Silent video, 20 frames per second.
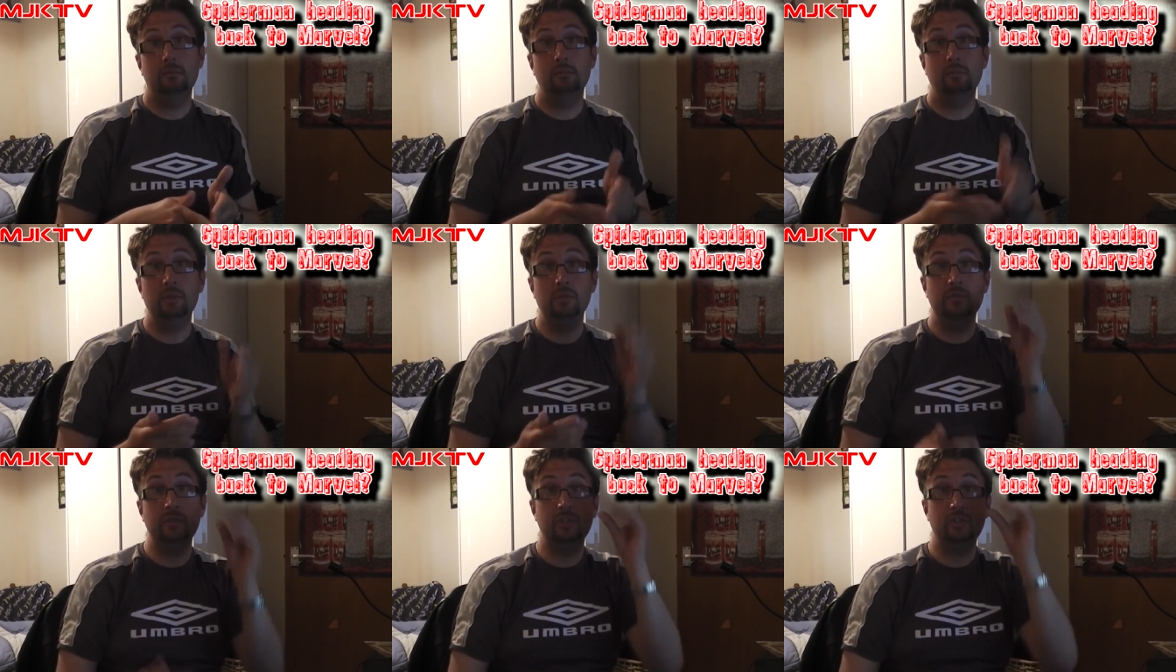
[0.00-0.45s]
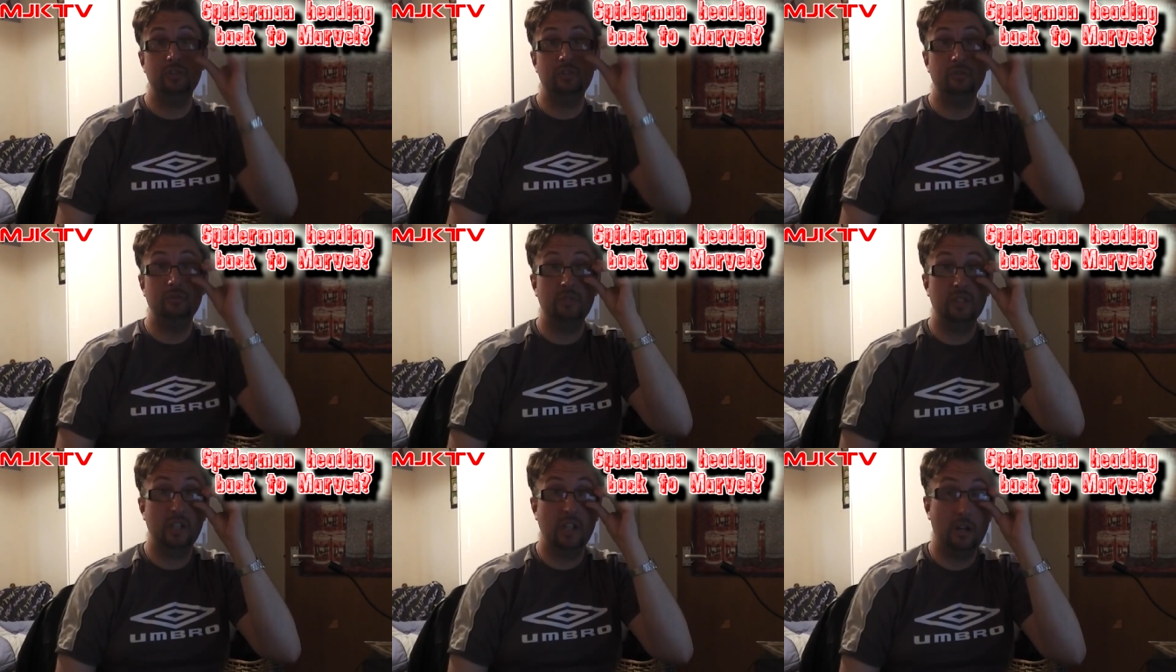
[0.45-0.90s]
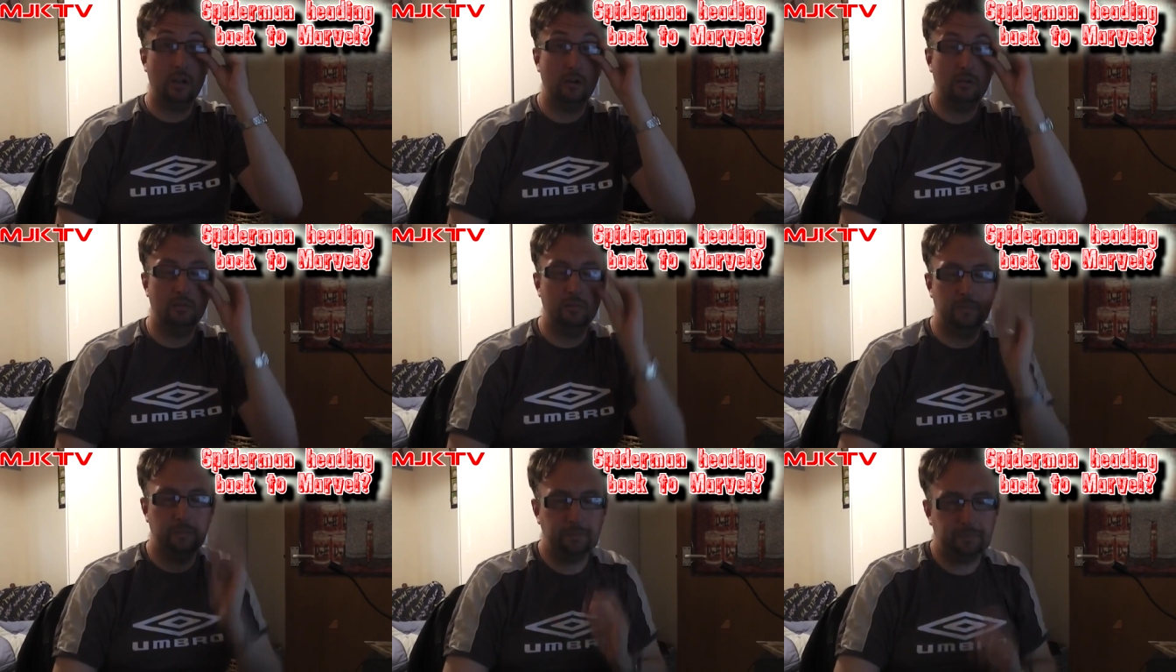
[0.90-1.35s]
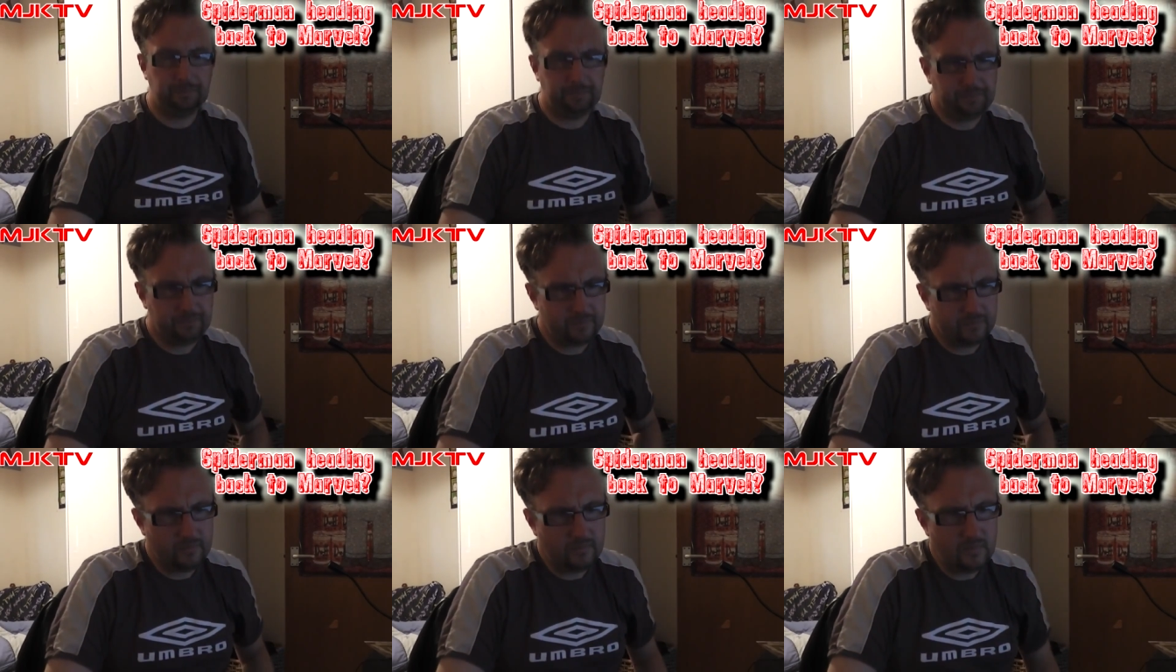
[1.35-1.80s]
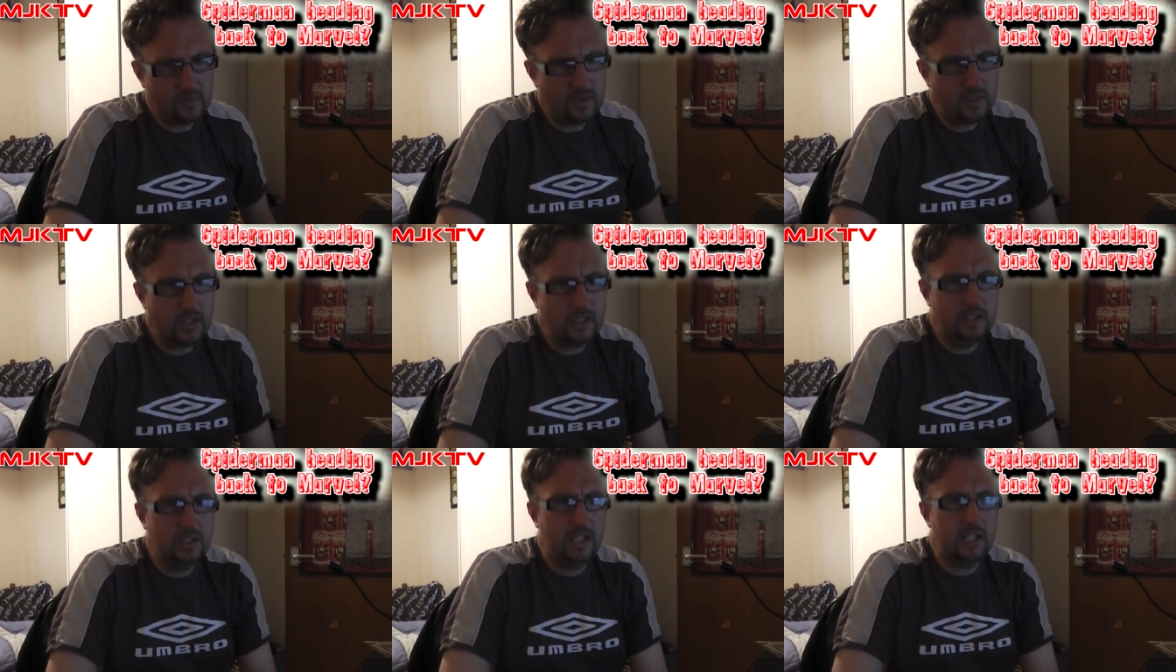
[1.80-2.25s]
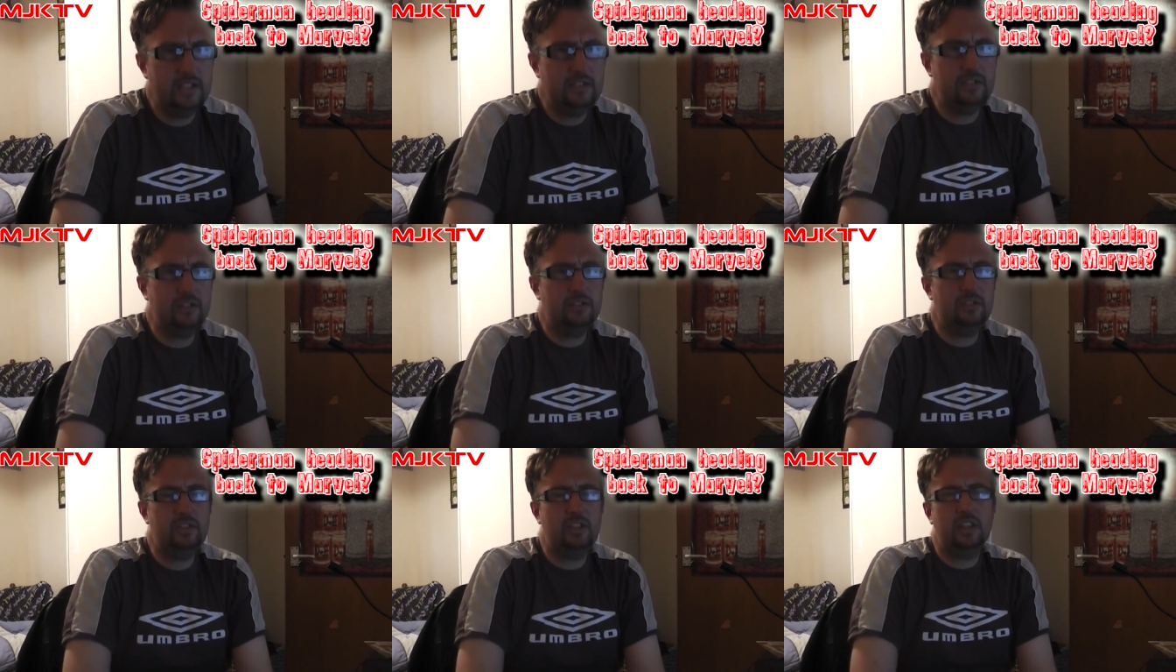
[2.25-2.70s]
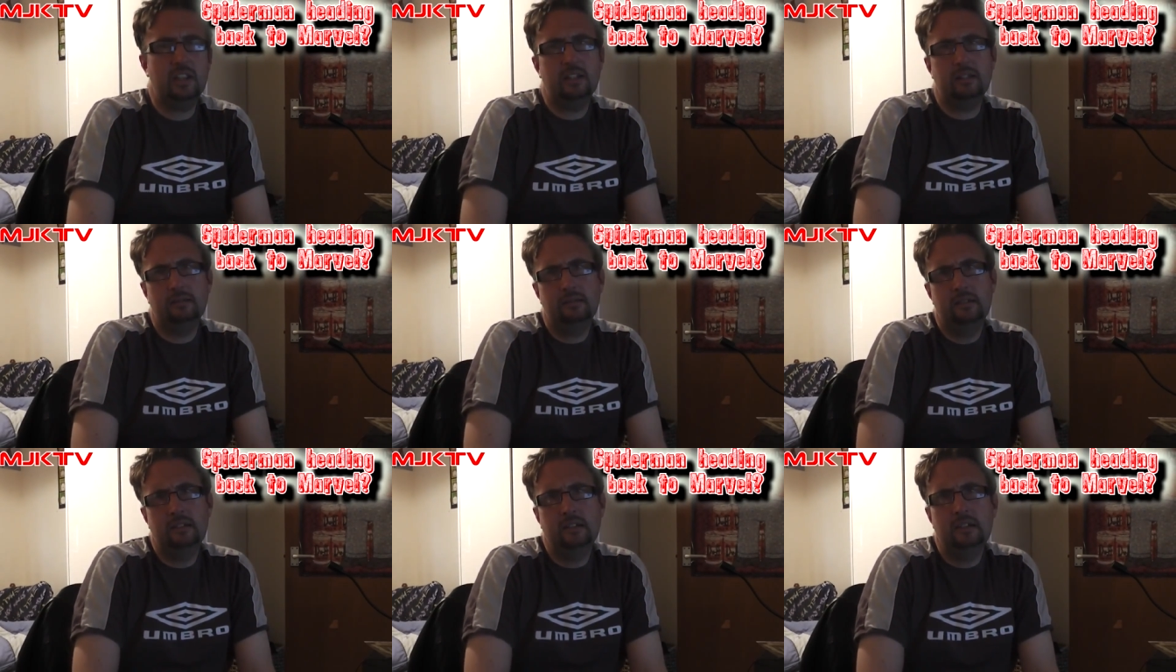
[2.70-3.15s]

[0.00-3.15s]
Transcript: movie studio licensing.